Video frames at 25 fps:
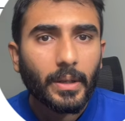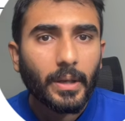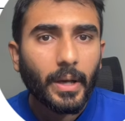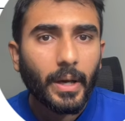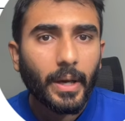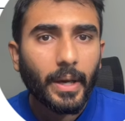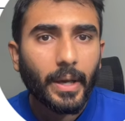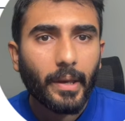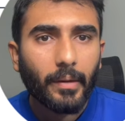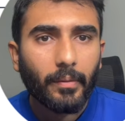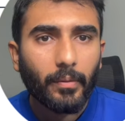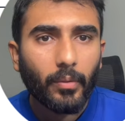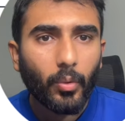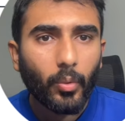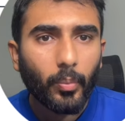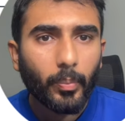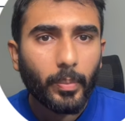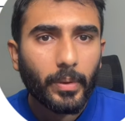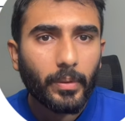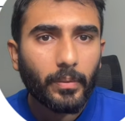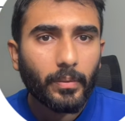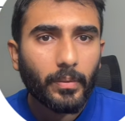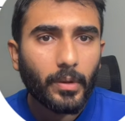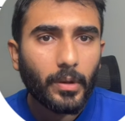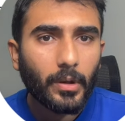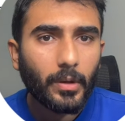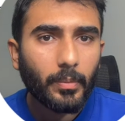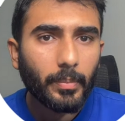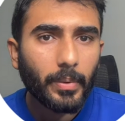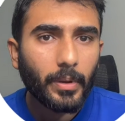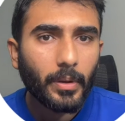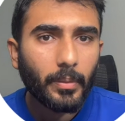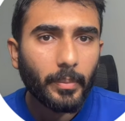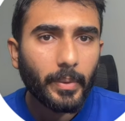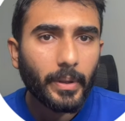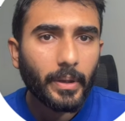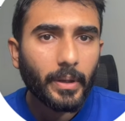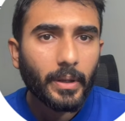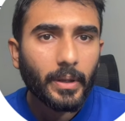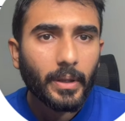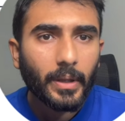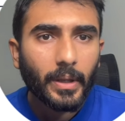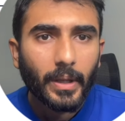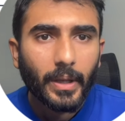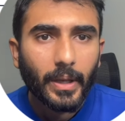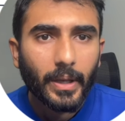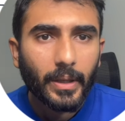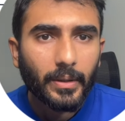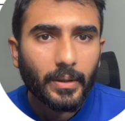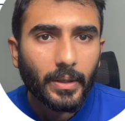I have open work permit,
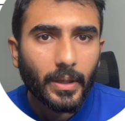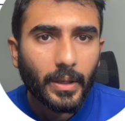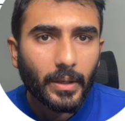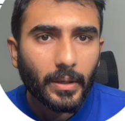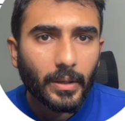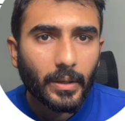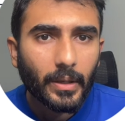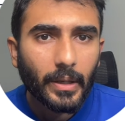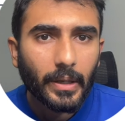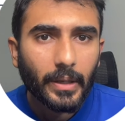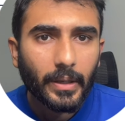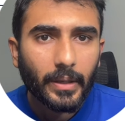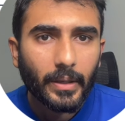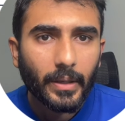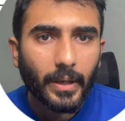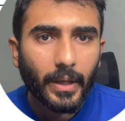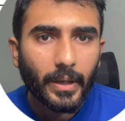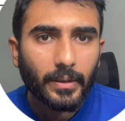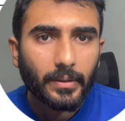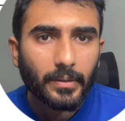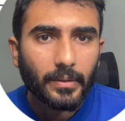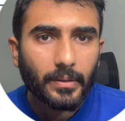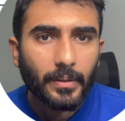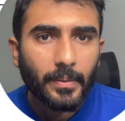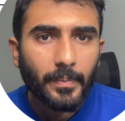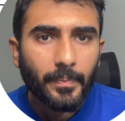and then click next.